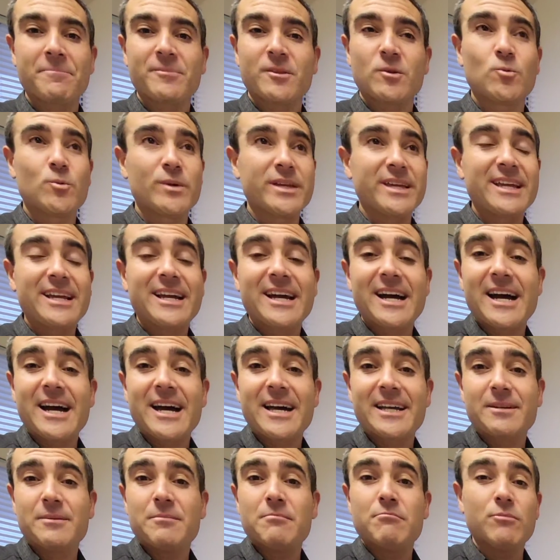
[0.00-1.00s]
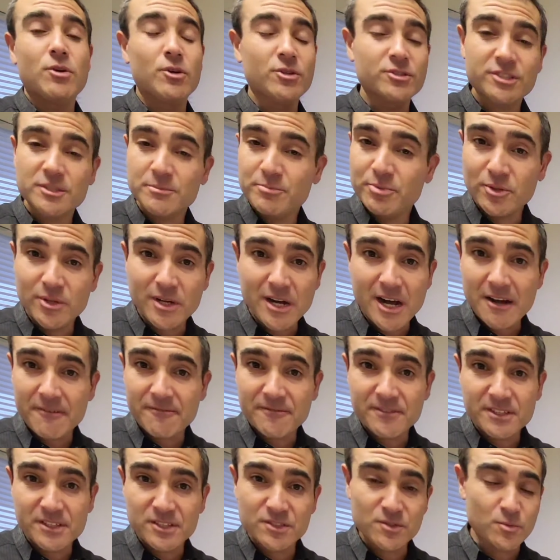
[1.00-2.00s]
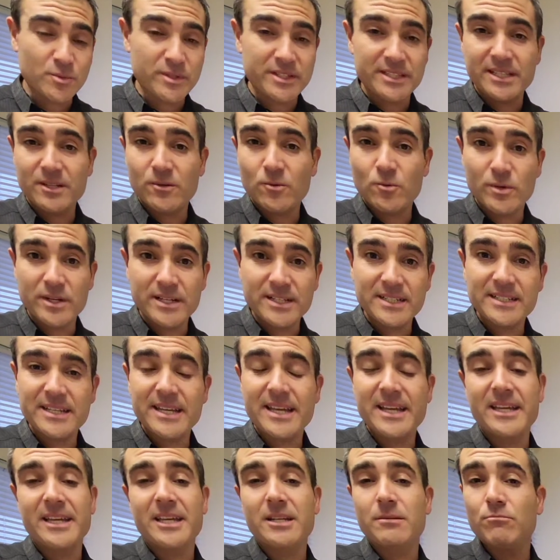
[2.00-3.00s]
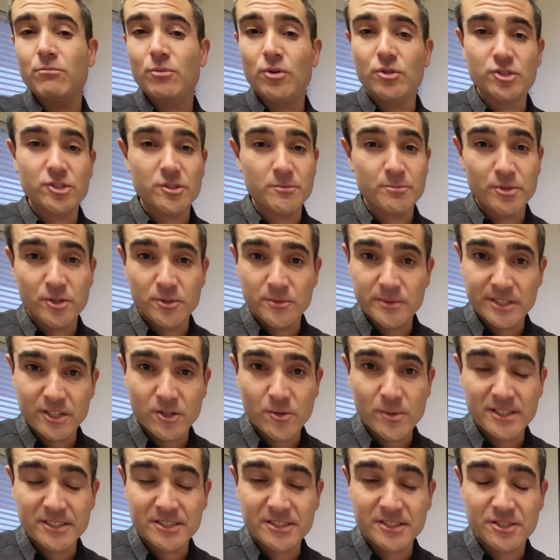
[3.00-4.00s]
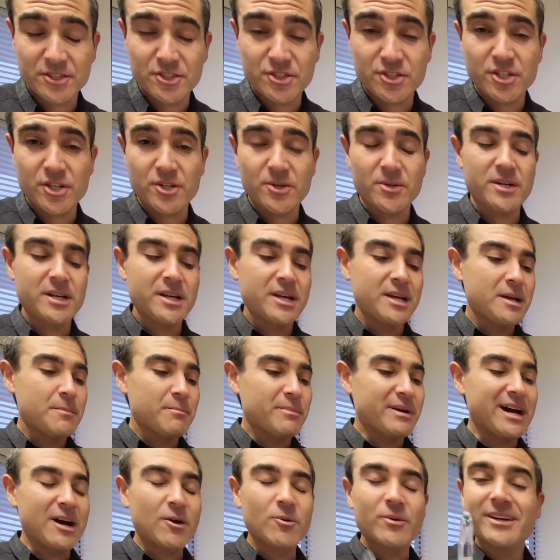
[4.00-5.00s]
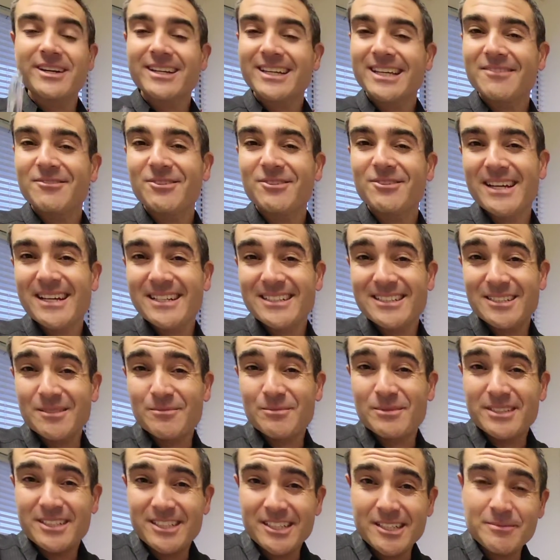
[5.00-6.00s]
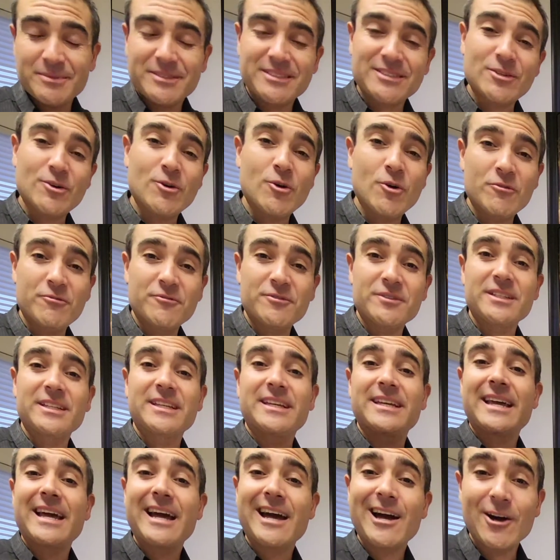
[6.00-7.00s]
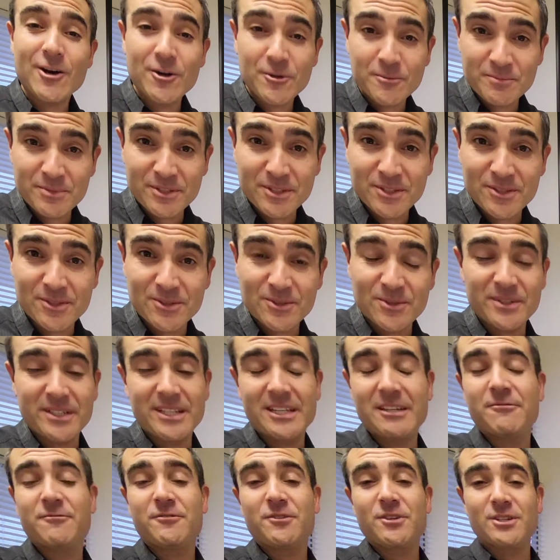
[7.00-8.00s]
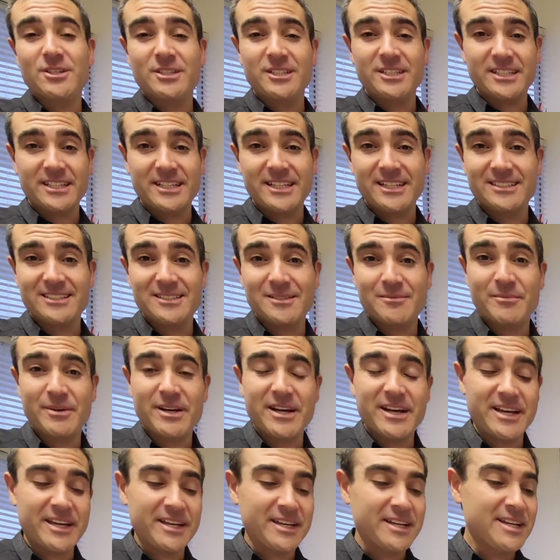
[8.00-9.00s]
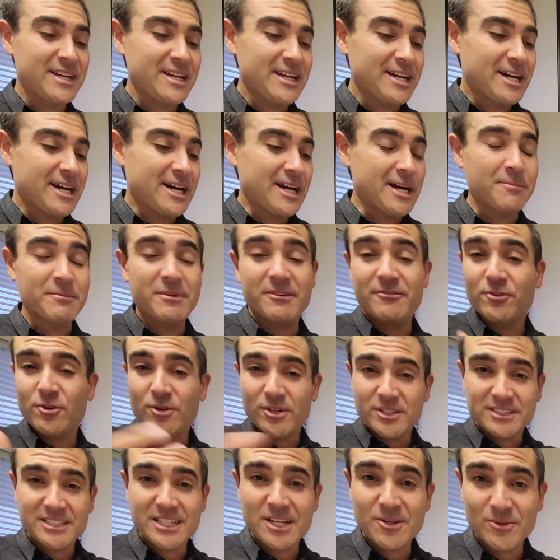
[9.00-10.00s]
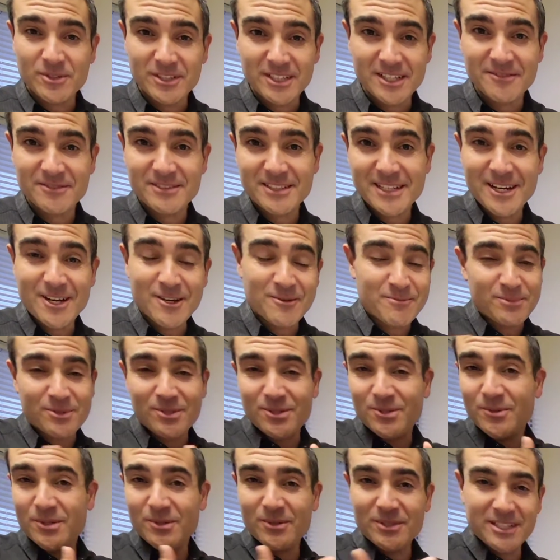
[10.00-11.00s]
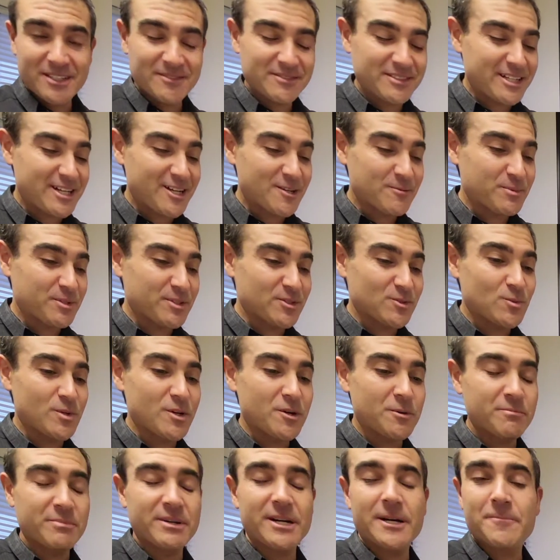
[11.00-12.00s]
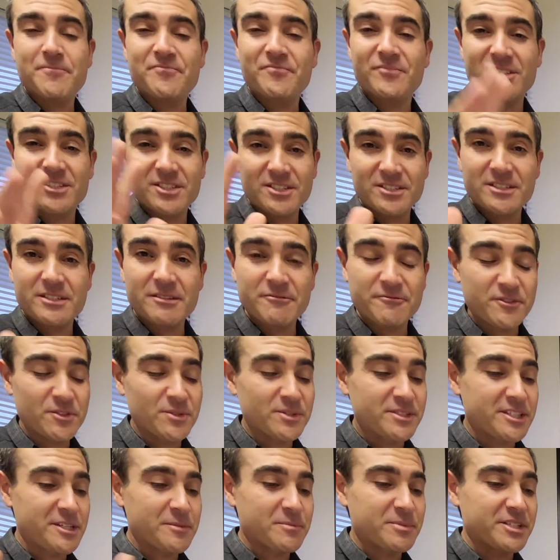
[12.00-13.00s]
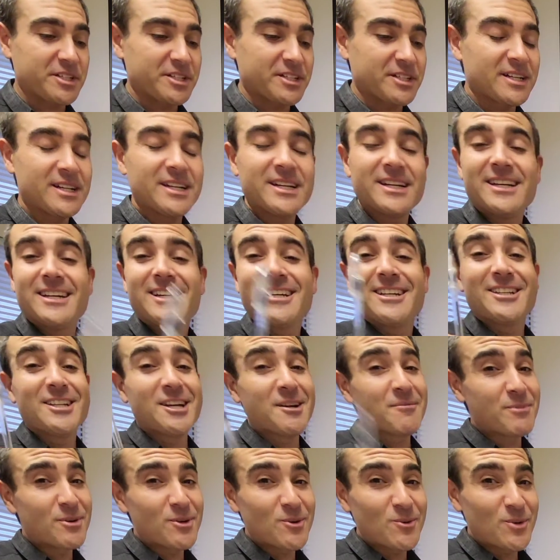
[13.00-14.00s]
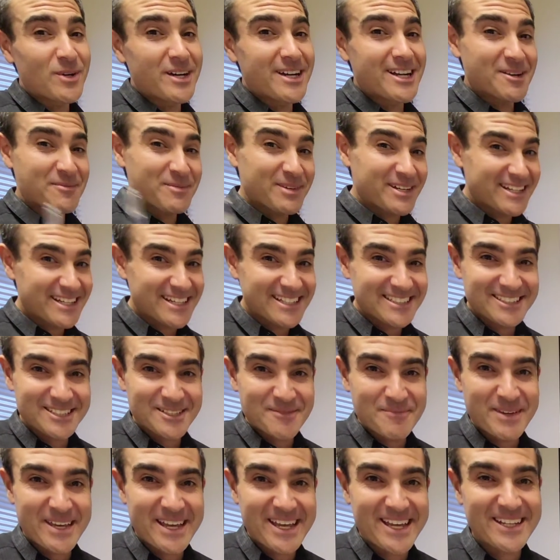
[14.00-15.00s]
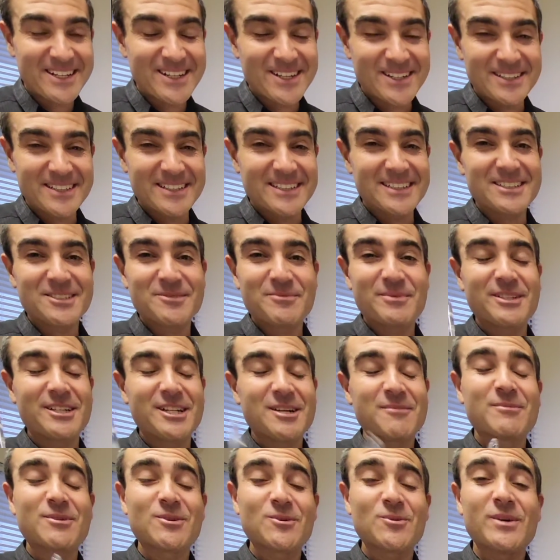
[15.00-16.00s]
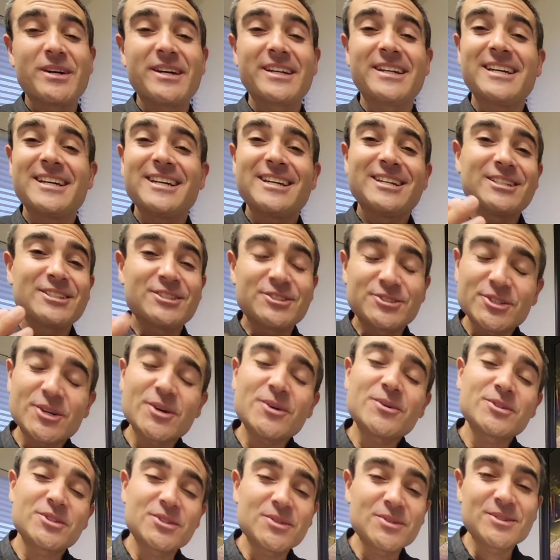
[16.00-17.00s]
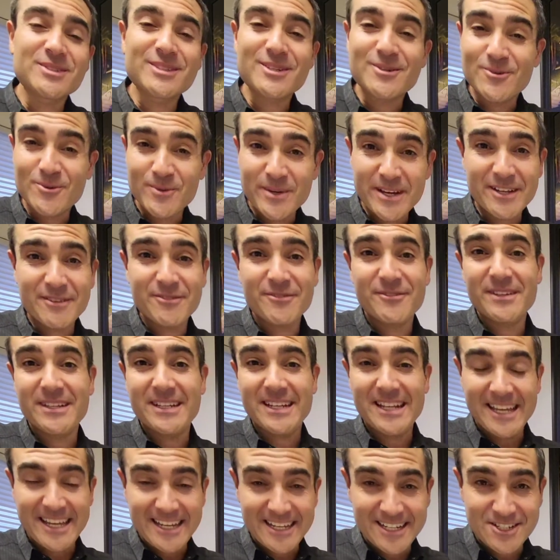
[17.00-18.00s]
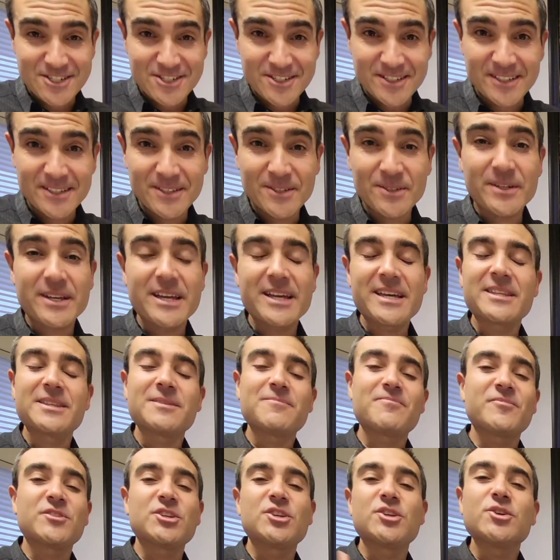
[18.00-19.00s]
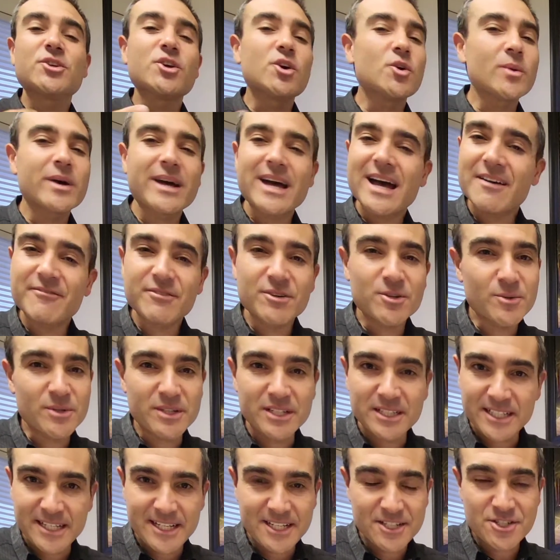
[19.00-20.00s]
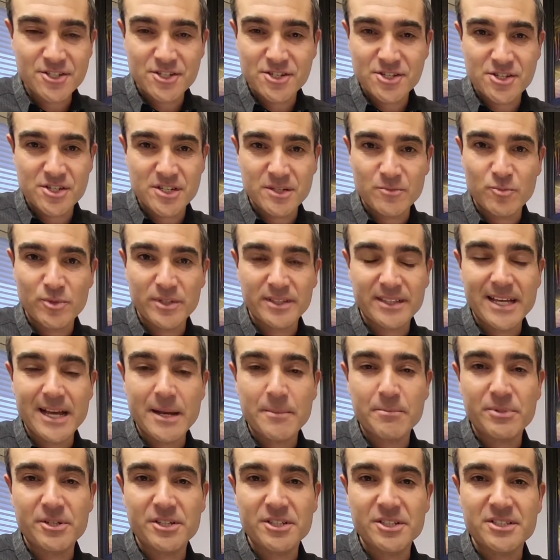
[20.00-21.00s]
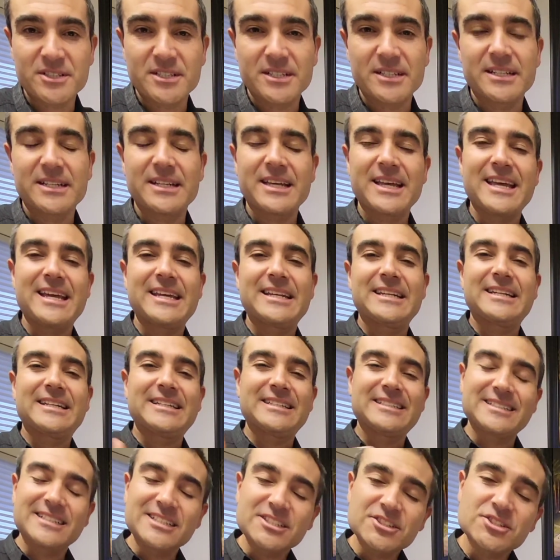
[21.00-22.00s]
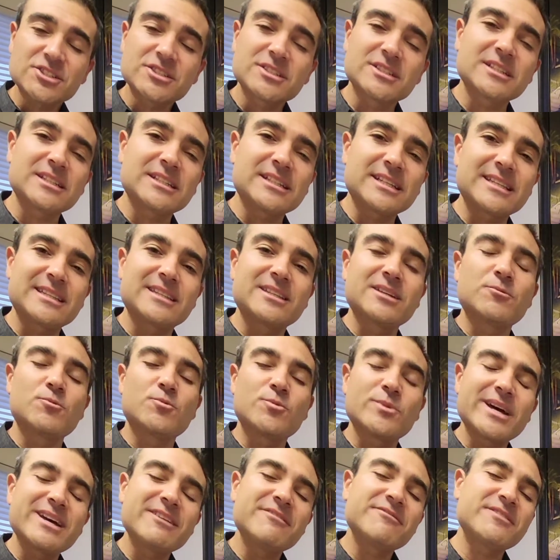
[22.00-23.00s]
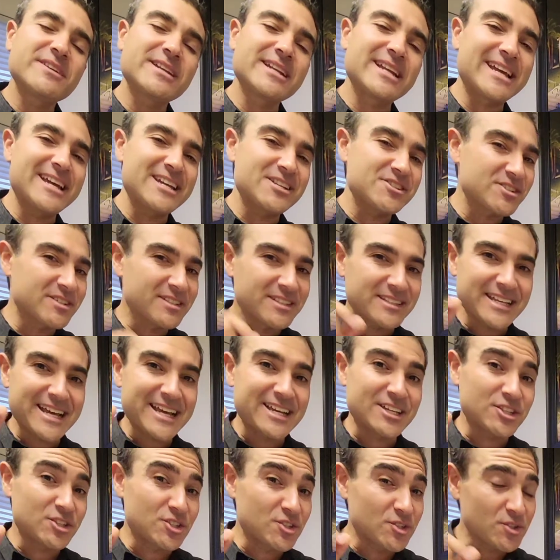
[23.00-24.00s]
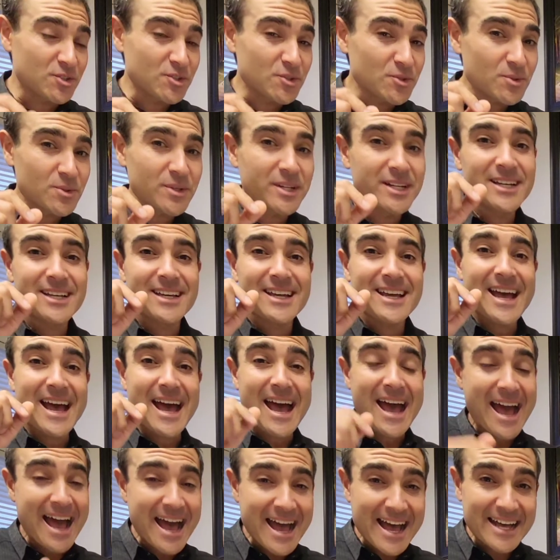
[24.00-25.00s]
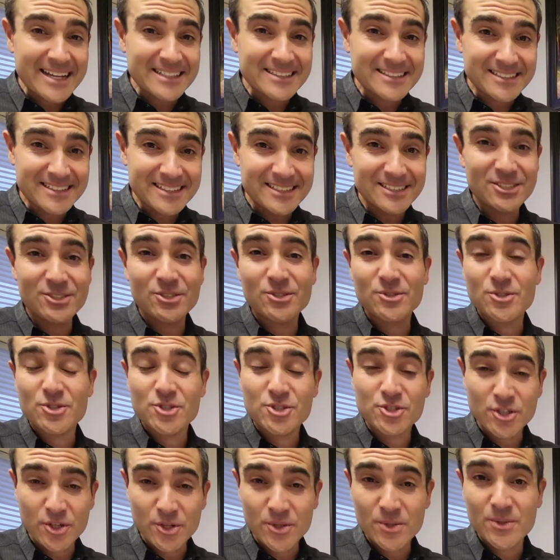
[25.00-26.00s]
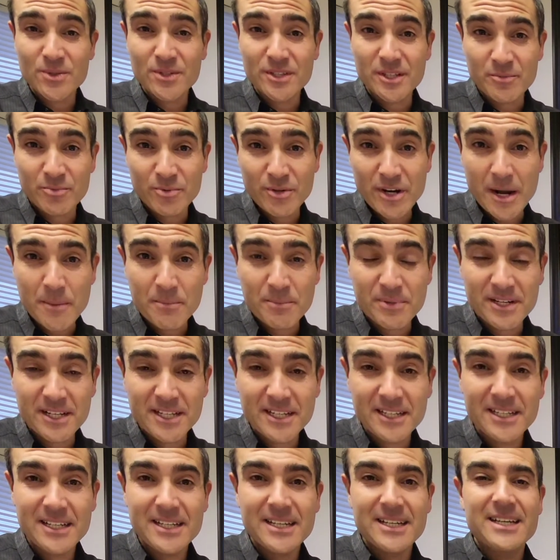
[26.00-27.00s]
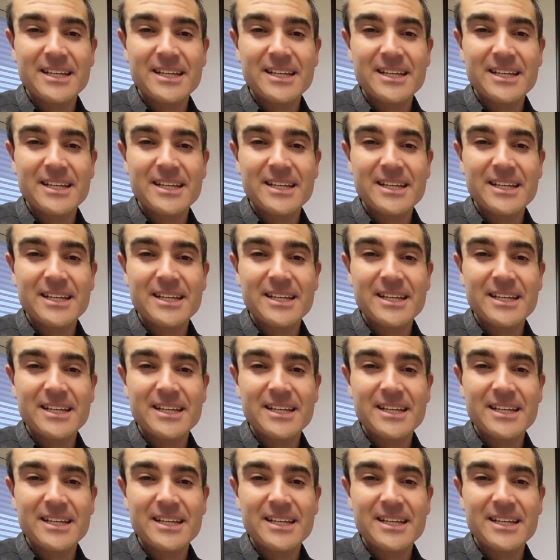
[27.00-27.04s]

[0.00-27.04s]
We got multiple offers within one day and multiple requests to show. But I want to give you guys some tips to hopefully help you if you're looking to buy. Of course, I would love to help you. We would love to help you as well. But just a few tips here. Number one, I'm going to get some hate on this, but number one, don't use a Redfin agent, okay? You don't have a relationship with that person. And additionally, the Redfin agent that you ask to show you the property,